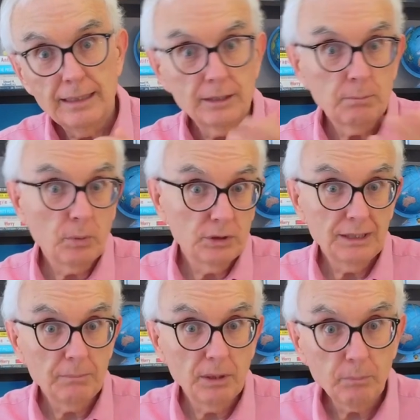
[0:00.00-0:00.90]
Est-ce
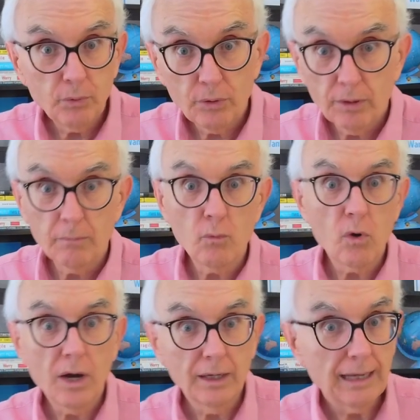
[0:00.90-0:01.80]
possible pour
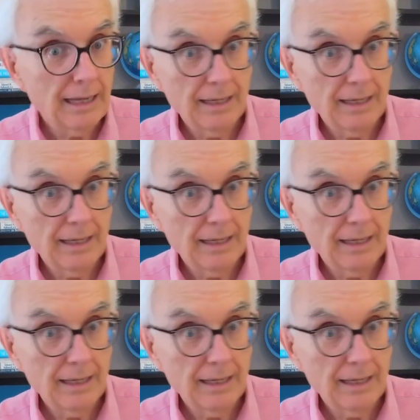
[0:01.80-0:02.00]
moi